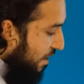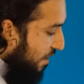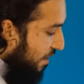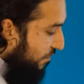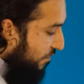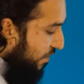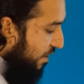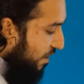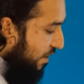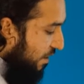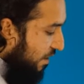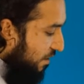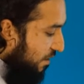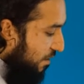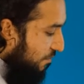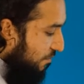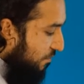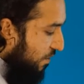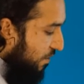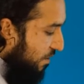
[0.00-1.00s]
can we connect
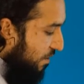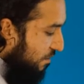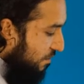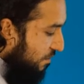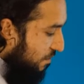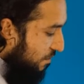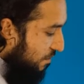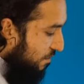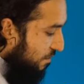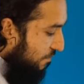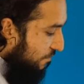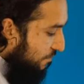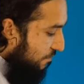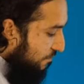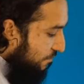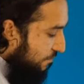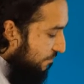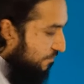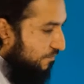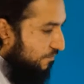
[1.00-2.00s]
them? Yes.
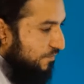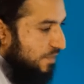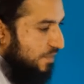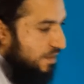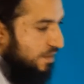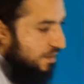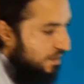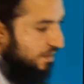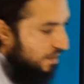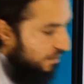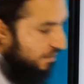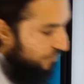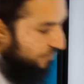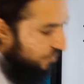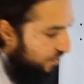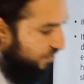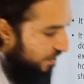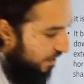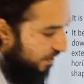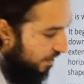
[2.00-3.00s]
If
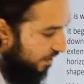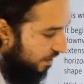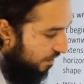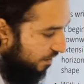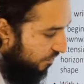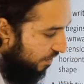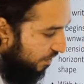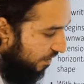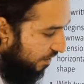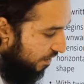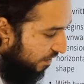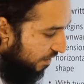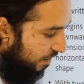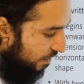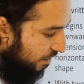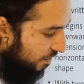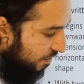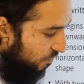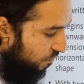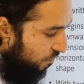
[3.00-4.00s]
you see here, you can
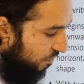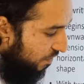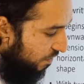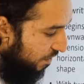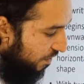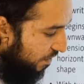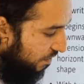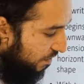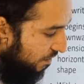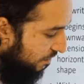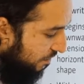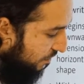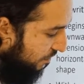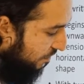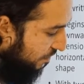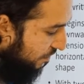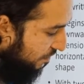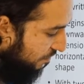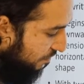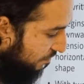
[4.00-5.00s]
connect this one here,
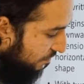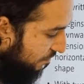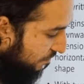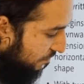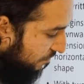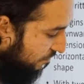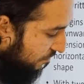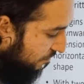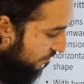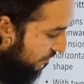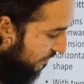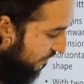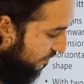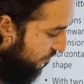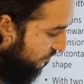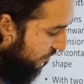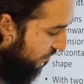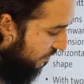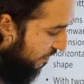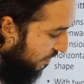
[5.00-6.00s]

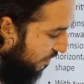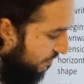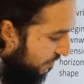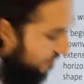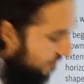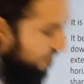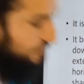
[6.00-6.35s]
this one there.